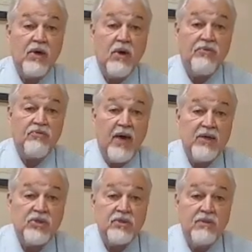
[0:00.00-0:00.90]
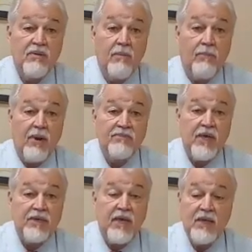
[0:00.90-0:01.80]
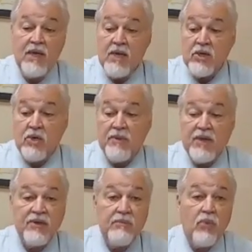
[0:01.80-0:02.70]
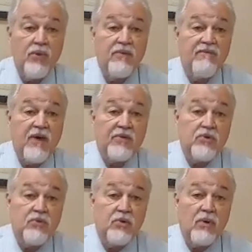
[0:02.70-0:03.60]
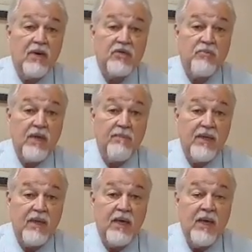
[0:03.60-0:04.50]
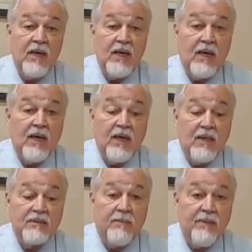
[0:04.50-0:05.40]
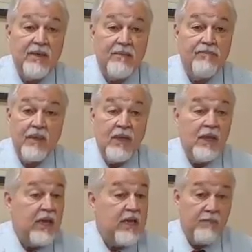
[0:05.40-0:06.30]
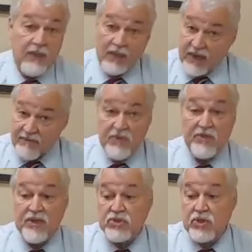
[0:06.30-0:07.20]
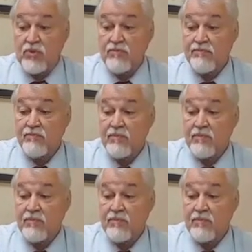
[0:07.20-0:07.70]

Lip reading: You got arthritis, problems like that. Could be nothing more than the fact that your adrenal glands may be depleted. It could be a lot of other things too.